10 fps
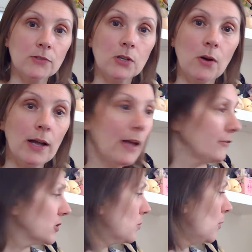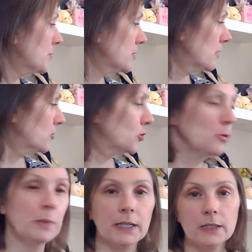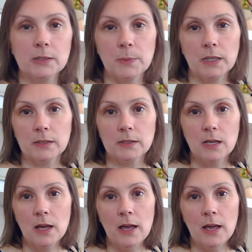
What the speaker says: so I have swapped those duplicates because